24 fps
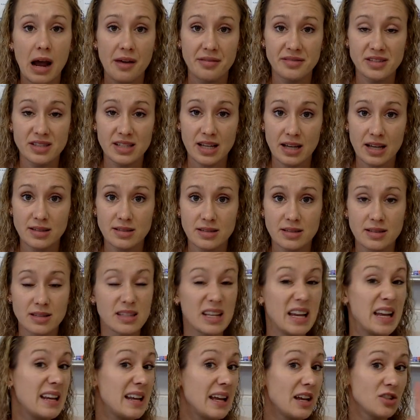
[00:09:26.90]
on math
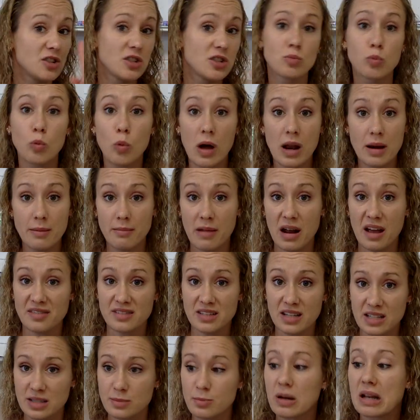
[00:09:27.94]
tests, and not just
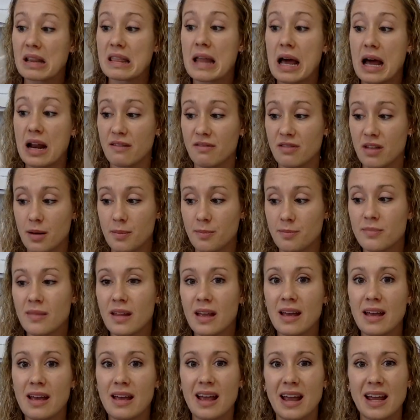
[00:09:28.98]
one math test, but a lot of
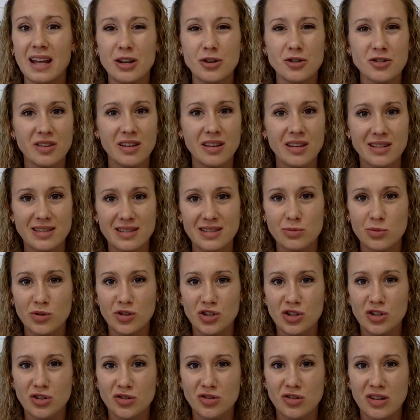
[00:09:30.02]
them. And usually
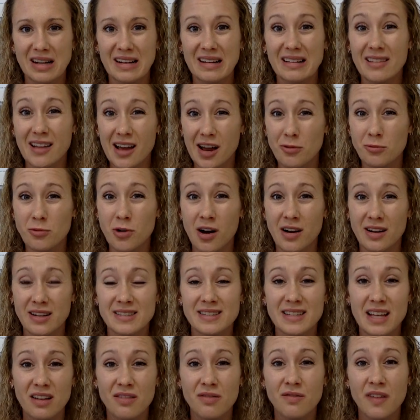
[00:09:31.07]
this is where children get a
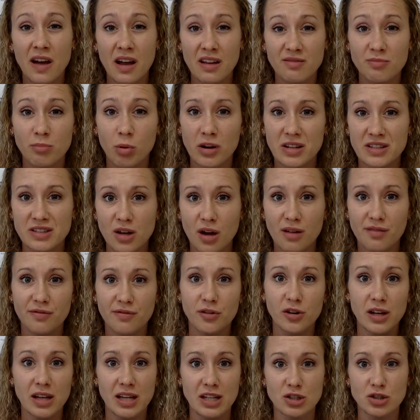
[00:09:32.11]
lot wrong. It's like 5
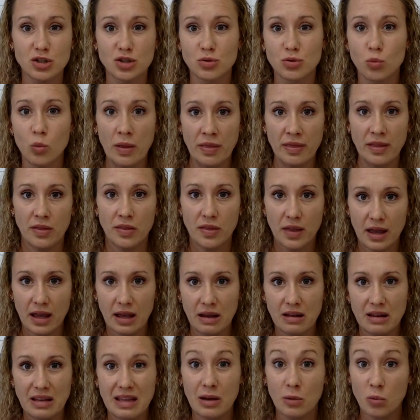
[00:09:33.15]
points off for each one
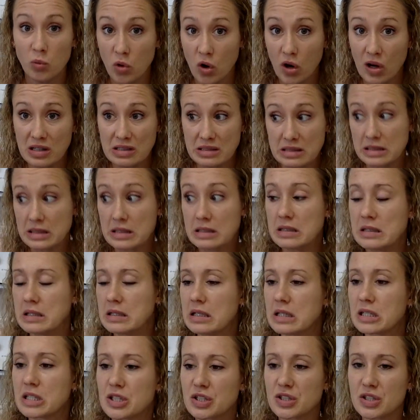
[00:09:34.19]
that they get wrong.
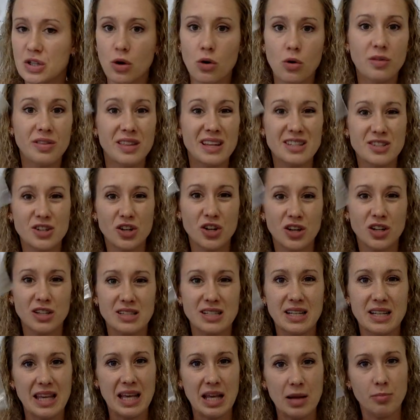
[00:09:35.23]
So
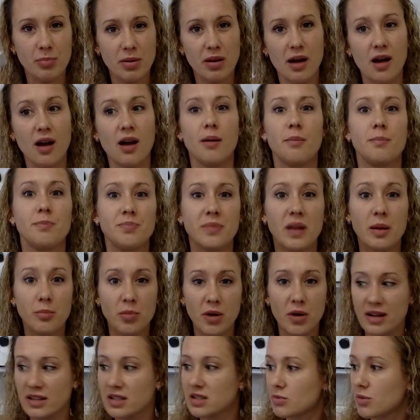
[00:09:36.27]
these are good to keep
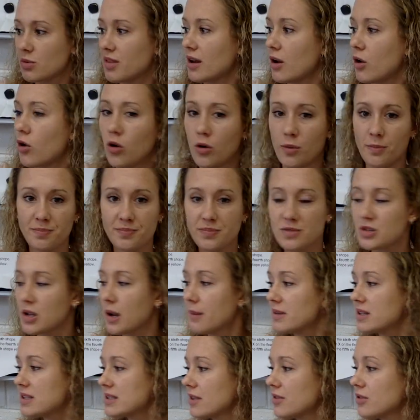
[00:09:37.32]
and practice with at
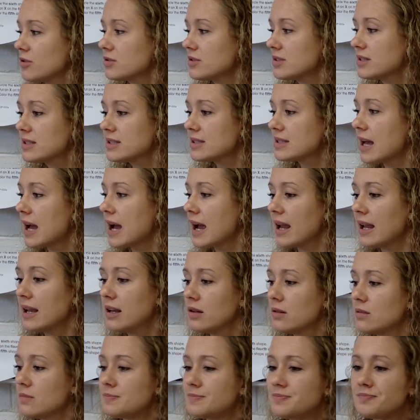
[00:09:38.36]
home. So I'm going to set those
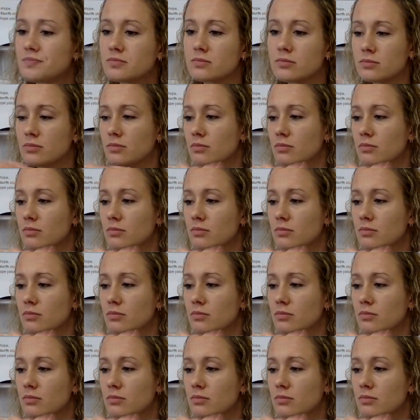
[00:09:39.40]
aside.